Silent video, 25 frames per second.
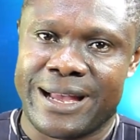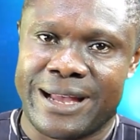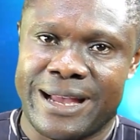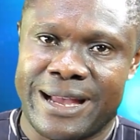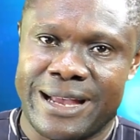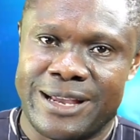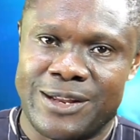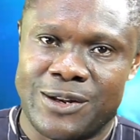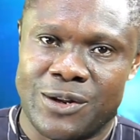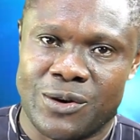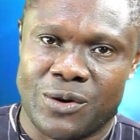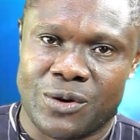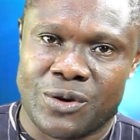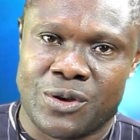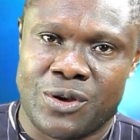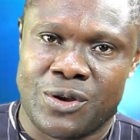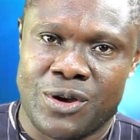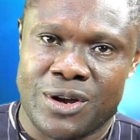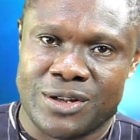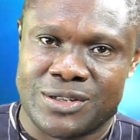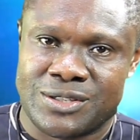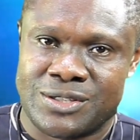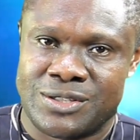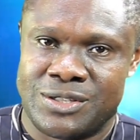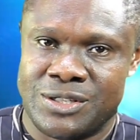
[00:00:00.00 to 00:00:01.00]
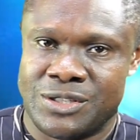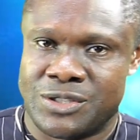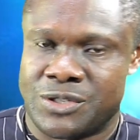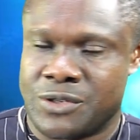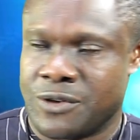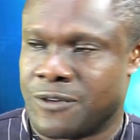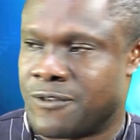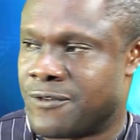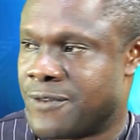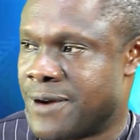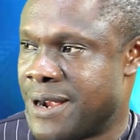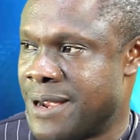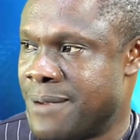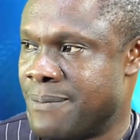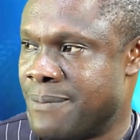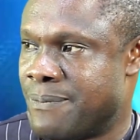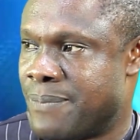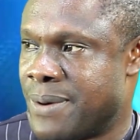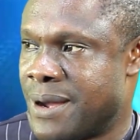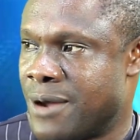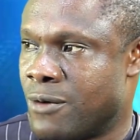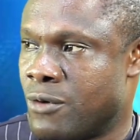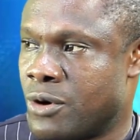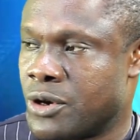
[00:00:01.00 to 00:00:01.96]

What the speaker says: got into your frying pan,